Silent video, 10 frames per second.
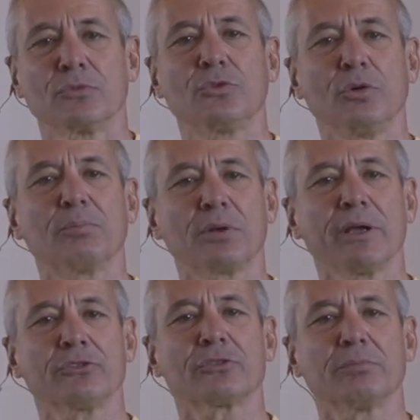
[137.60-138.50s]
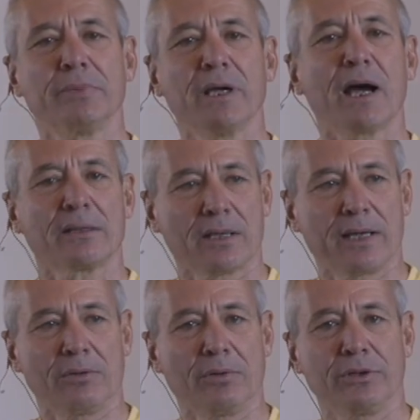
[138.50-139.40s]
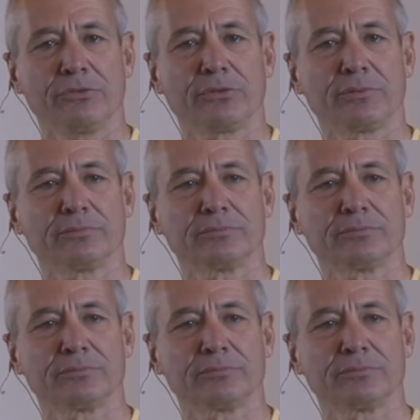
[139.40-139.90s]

to a place beyond language,